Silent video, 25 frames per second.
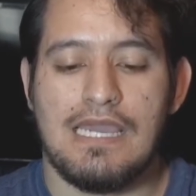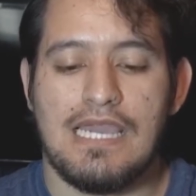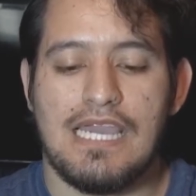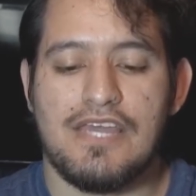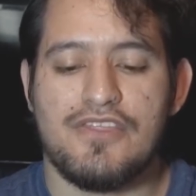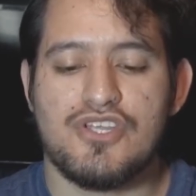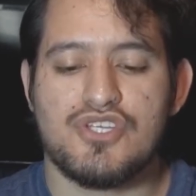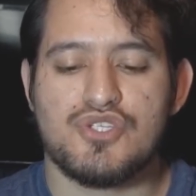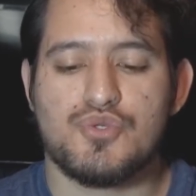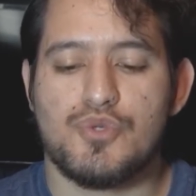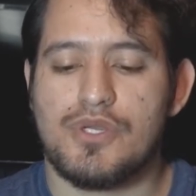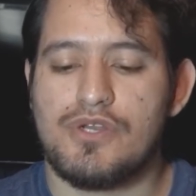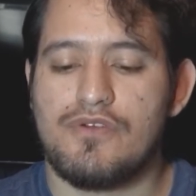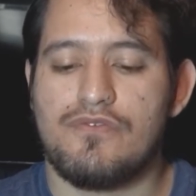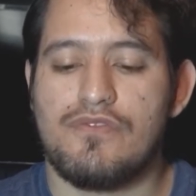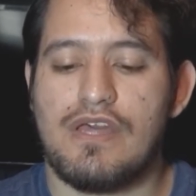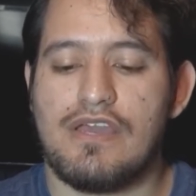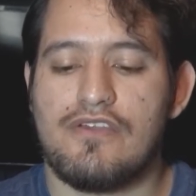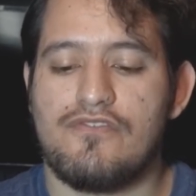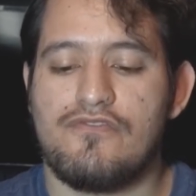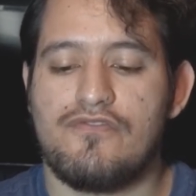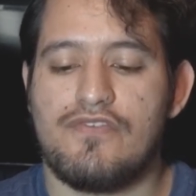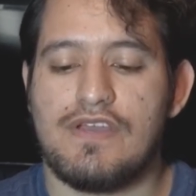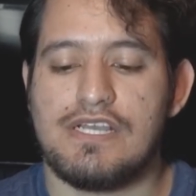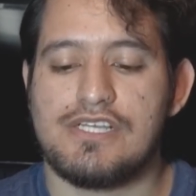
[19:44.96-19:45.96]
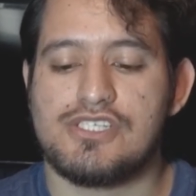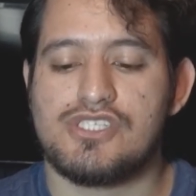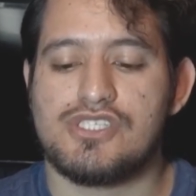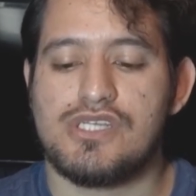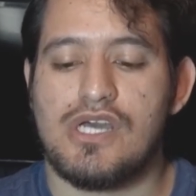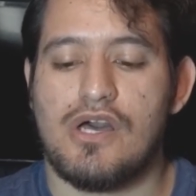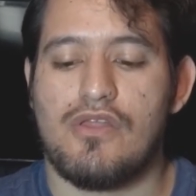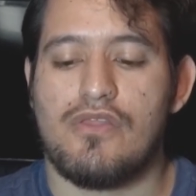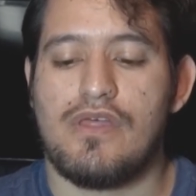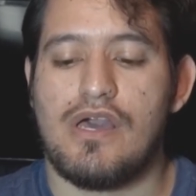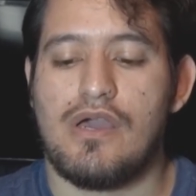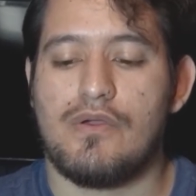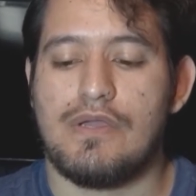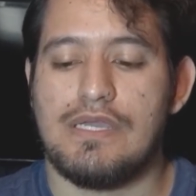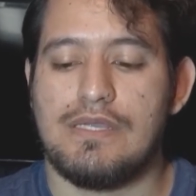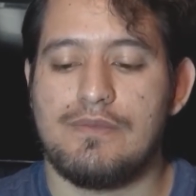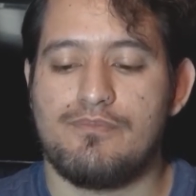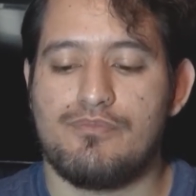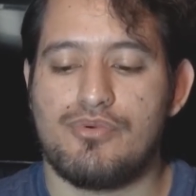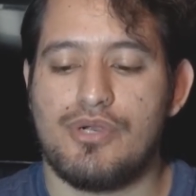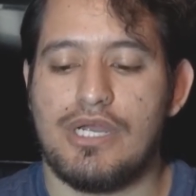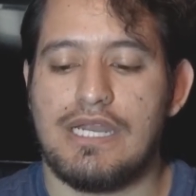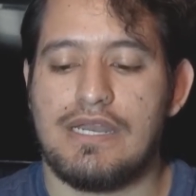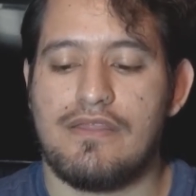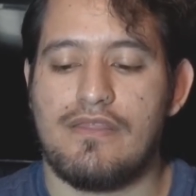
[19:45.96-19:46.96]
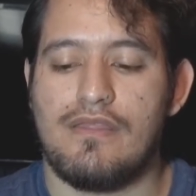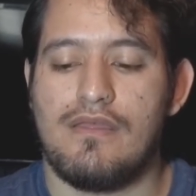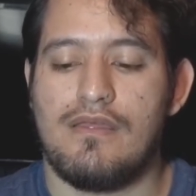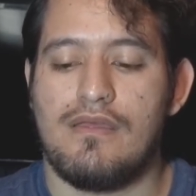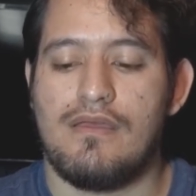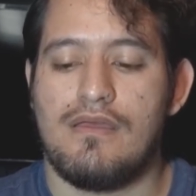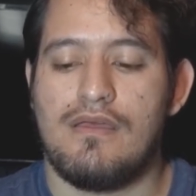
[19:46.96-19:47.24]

in the sweat of thy face shalt thou eat bread,